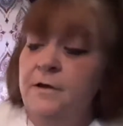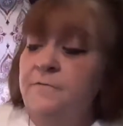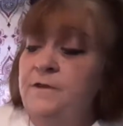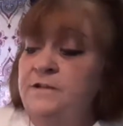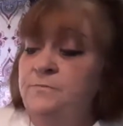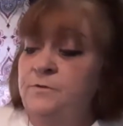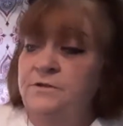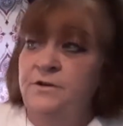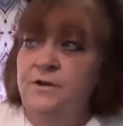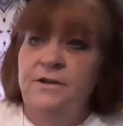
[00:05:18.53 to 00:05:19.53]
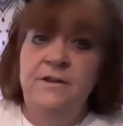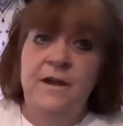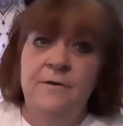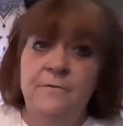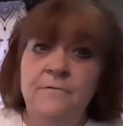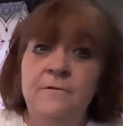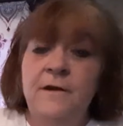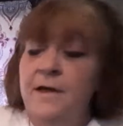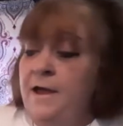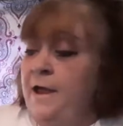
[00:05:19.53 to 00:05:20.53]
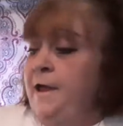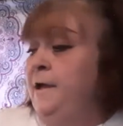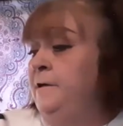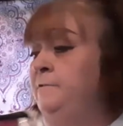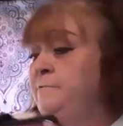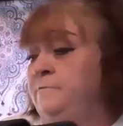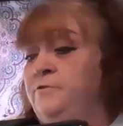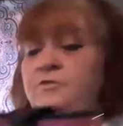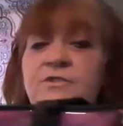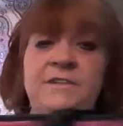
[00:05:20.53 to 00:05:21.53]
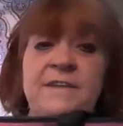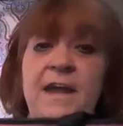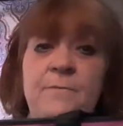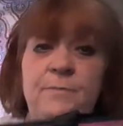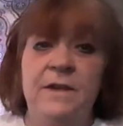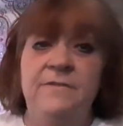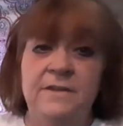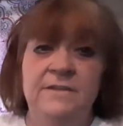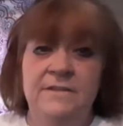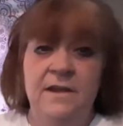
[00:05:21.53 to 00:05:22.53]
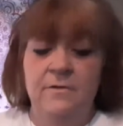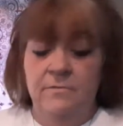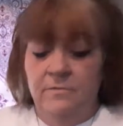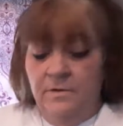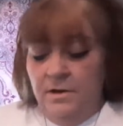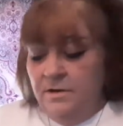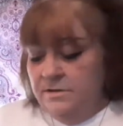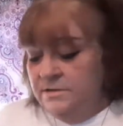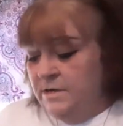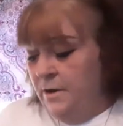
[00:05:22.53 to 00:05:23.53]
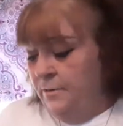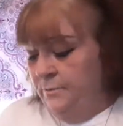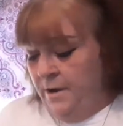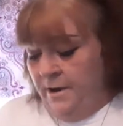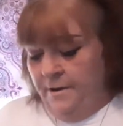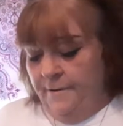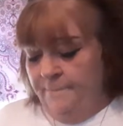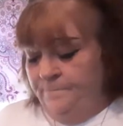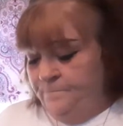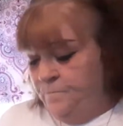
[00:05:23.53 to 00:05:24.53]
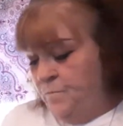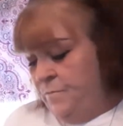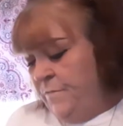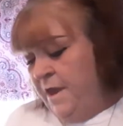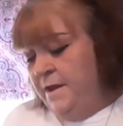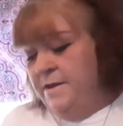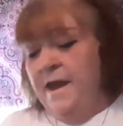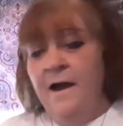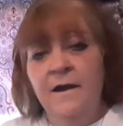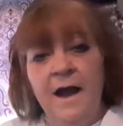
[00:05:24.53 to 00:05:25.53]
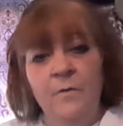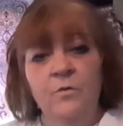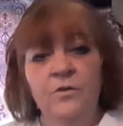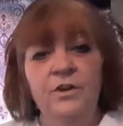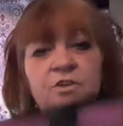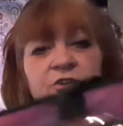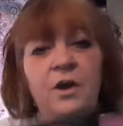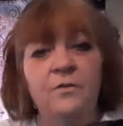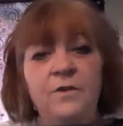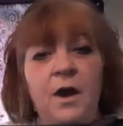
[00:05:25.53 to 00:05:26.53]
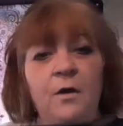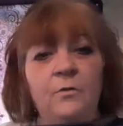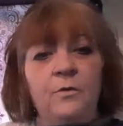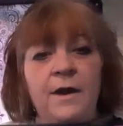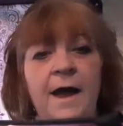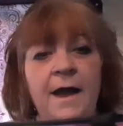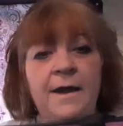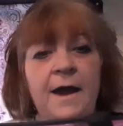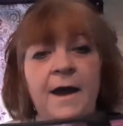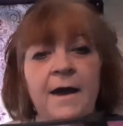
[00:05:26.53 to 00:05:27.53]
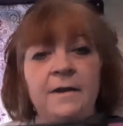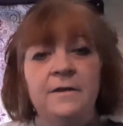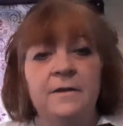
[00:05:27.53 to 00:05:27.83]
This was a good deal and you just can't beat this deal. So, um, yeah, I wanted to show y'all what I got